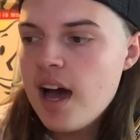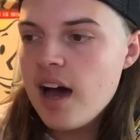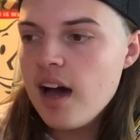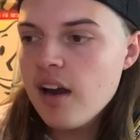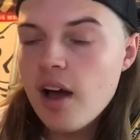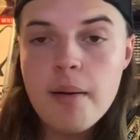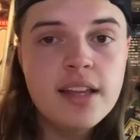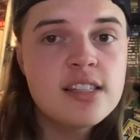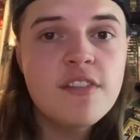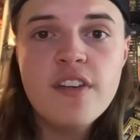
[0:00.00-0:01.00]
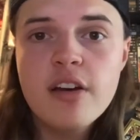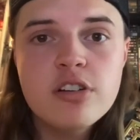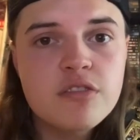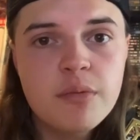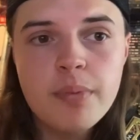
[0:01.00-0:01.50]
Like
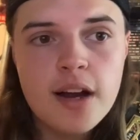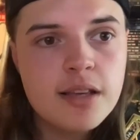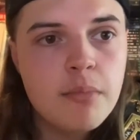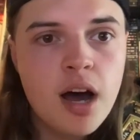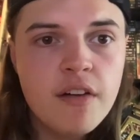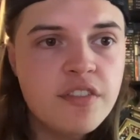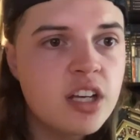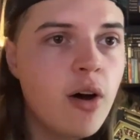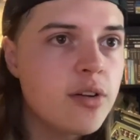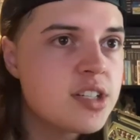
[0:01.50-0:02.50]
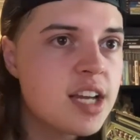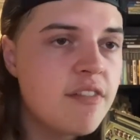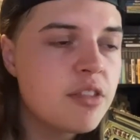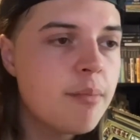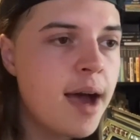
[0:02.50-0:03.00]
interference from Buddy Murphy cost
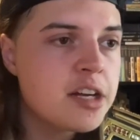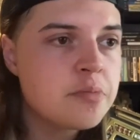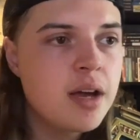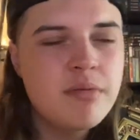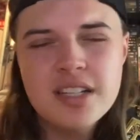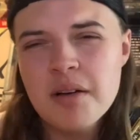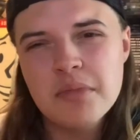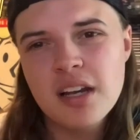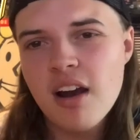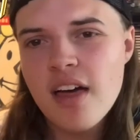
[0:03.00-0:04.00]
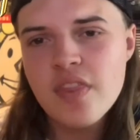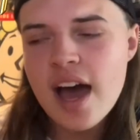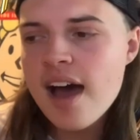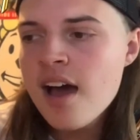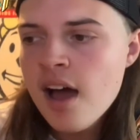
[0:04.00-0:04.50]
Seth the match, maybe something like
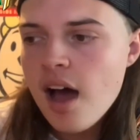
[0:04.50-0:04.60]
that.